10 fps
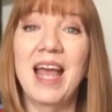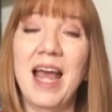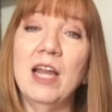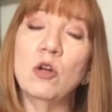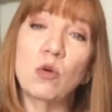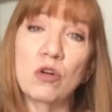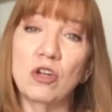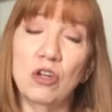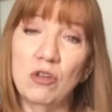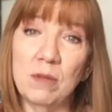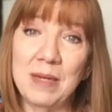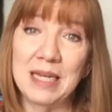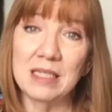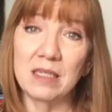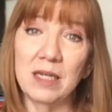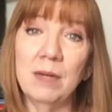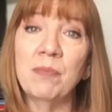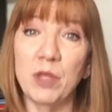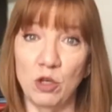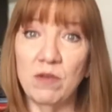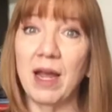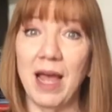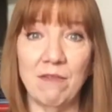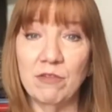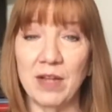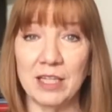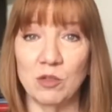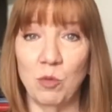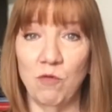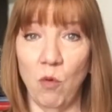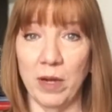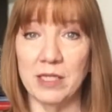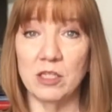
And in order to do them easily, you've got to have a flexible voice.